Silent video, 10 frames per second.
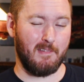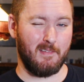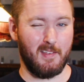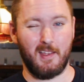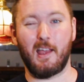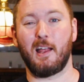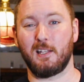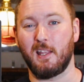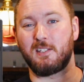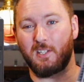yeah,
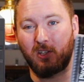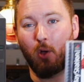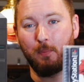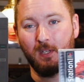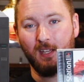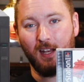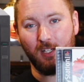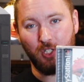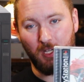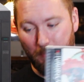let's just hope you can get it
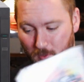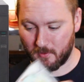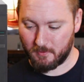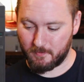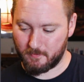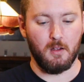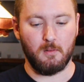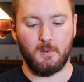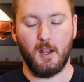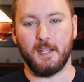cheap.
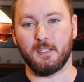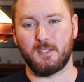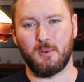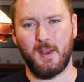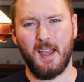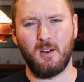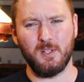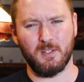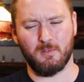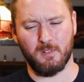Alright, so now
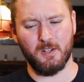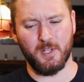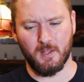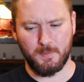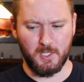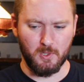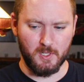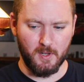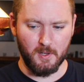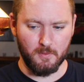is a really obscure
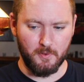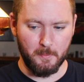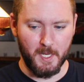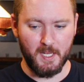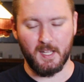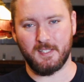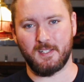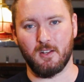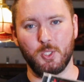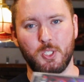title for me. It's
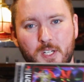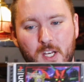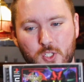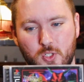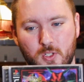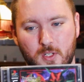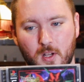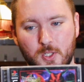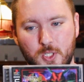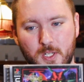
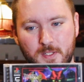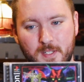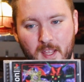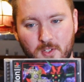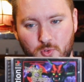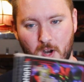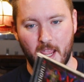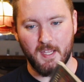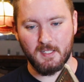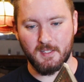Dungeons and
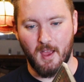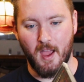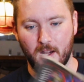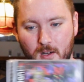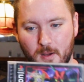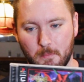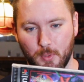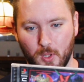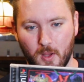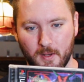Dragons Iron and
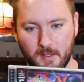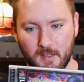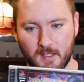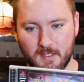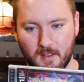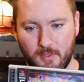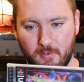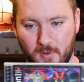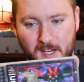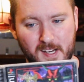Blood. It's a
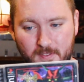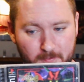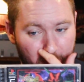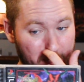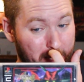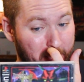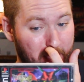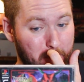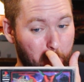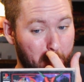3D fighting
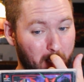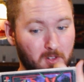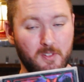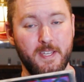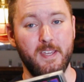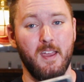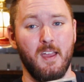game apparently.